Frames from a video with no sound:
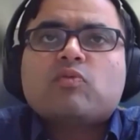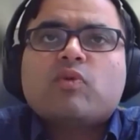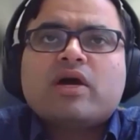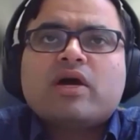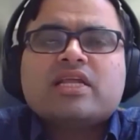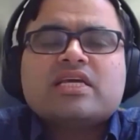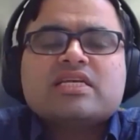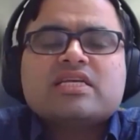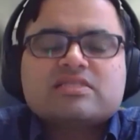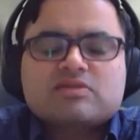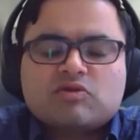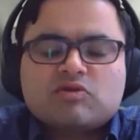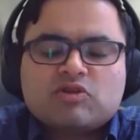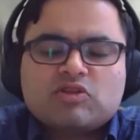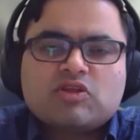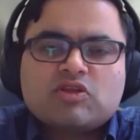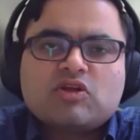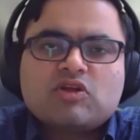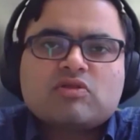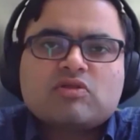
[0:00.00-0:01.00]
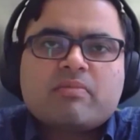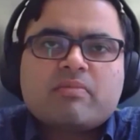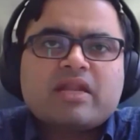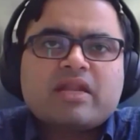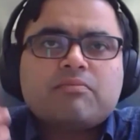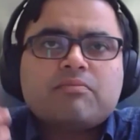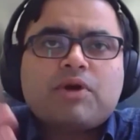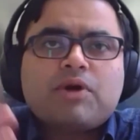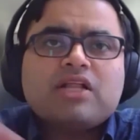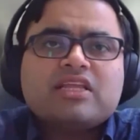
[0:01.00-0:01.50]
One is you know the
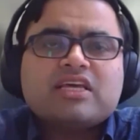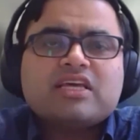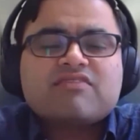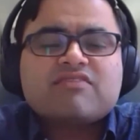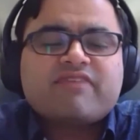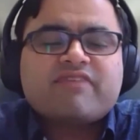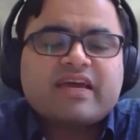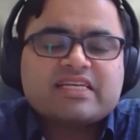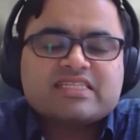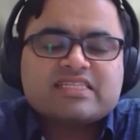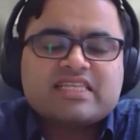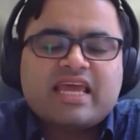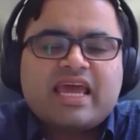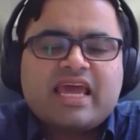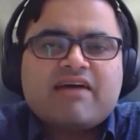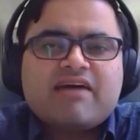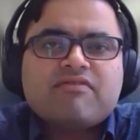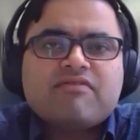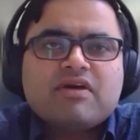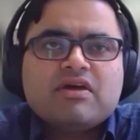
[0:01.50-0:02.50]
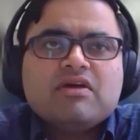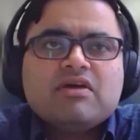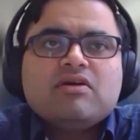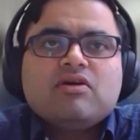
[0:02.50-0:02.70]
metabolic effects they have